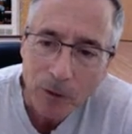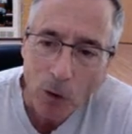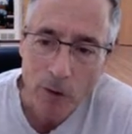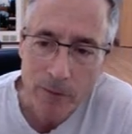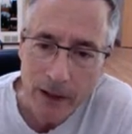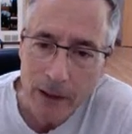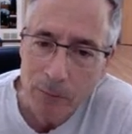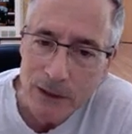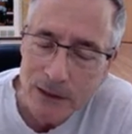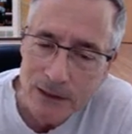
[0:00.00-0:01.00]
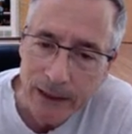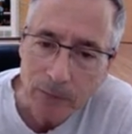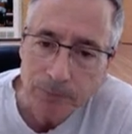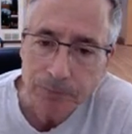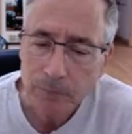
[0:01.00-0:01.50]
or the database has seen
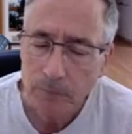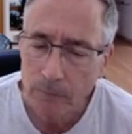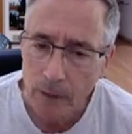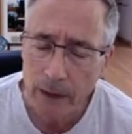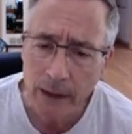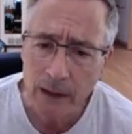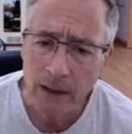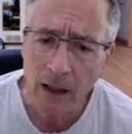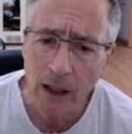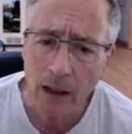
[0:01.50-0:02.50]
it. And